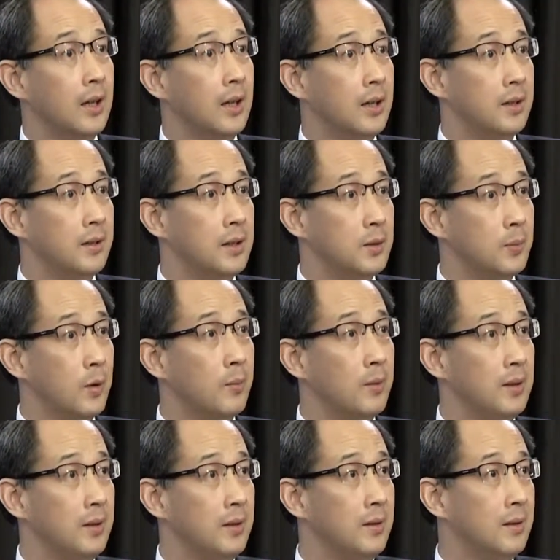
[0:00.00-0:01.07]
there's
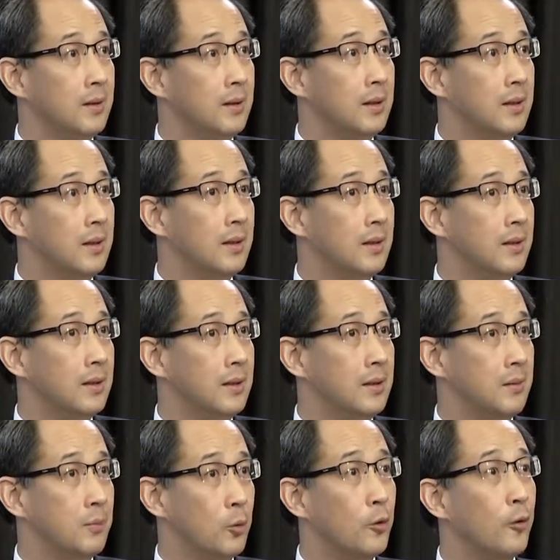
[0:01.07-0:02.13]
probably
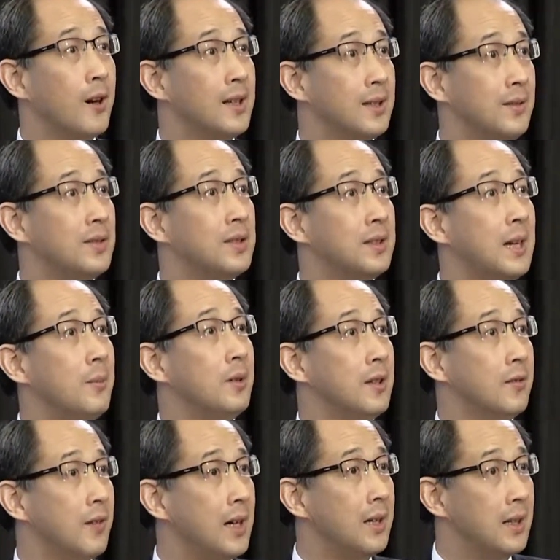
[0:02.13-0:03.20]
a progressive step in
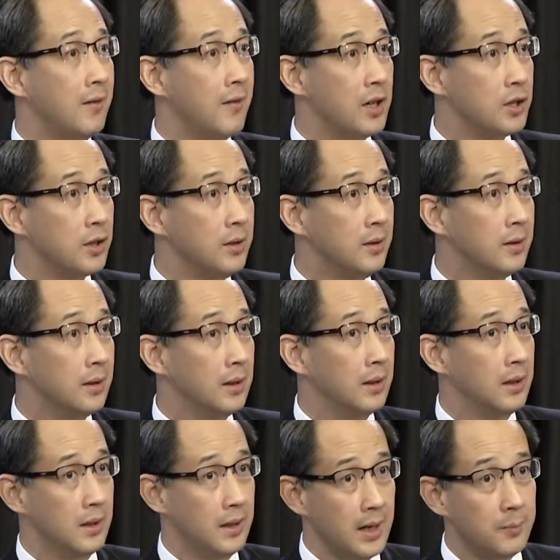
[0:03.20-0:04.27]
the right direction
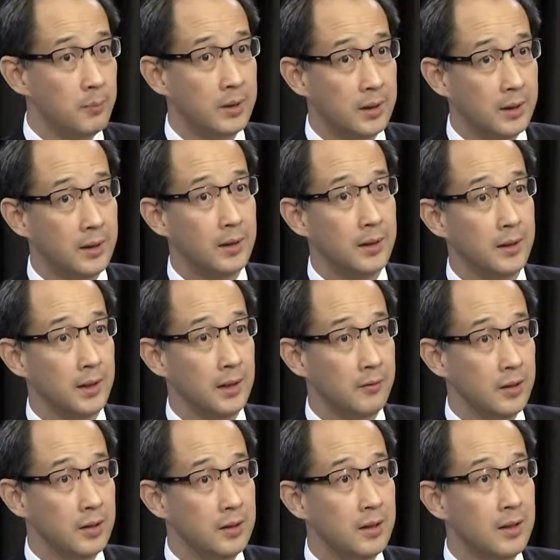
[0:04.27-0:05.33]
in that particular
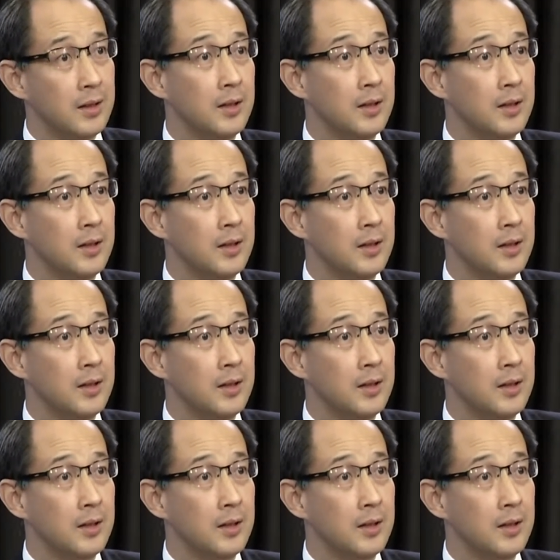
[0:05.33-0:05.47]
area.